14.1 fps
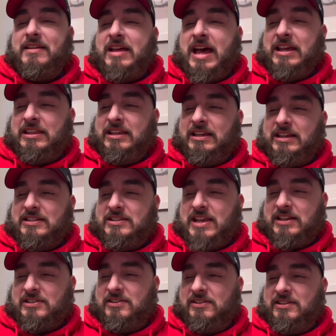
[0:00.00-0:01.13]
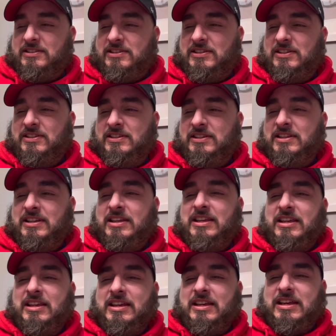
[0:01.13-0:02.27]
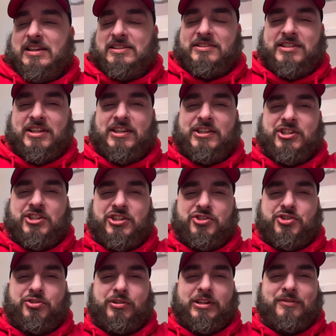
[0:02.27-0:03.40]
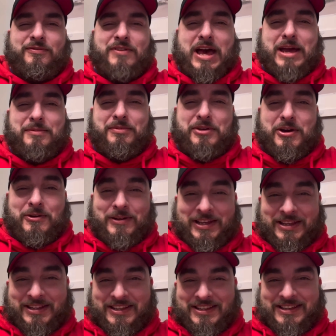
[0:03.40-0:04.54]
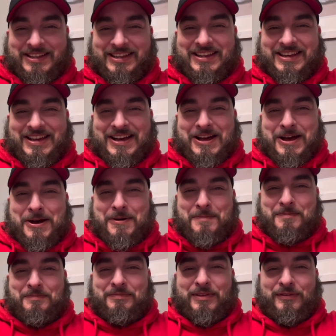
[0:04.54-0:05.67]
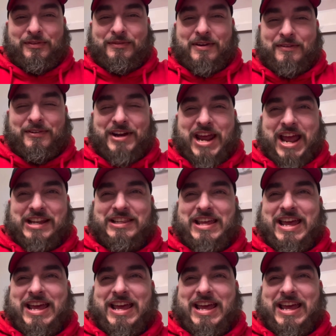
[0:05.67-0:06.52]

I think it's excellent has a Tahitian treat vibe going. Um, if you've ever had